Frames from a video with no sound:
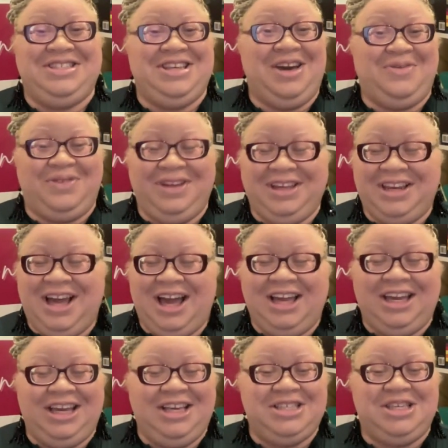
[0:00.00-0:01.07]
definitely
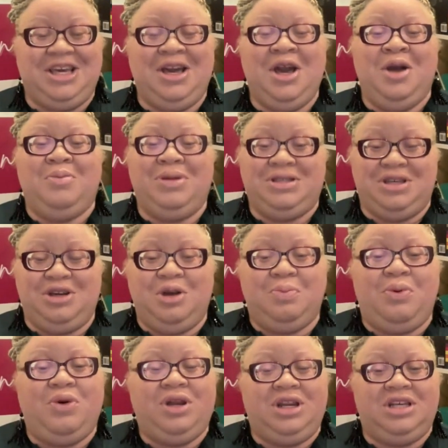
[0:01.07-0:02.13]
not easy, but to
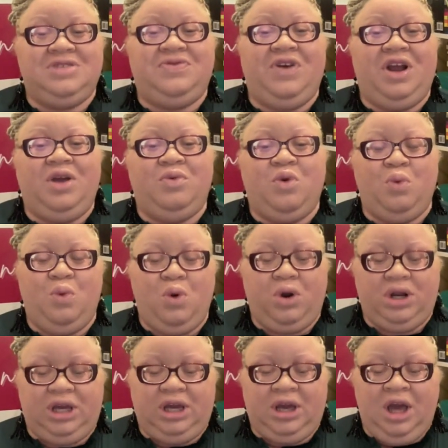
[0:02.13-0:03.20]
your point, it is very
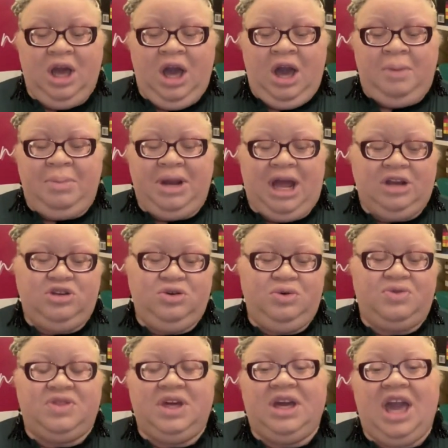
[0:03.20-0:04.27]
rewarding. But I
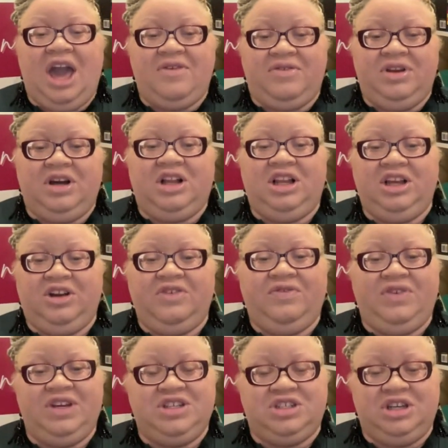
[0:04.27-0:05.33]
do think having a clear
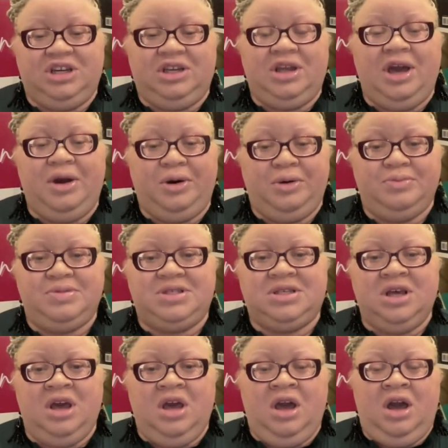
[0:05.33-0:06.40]
vision helps.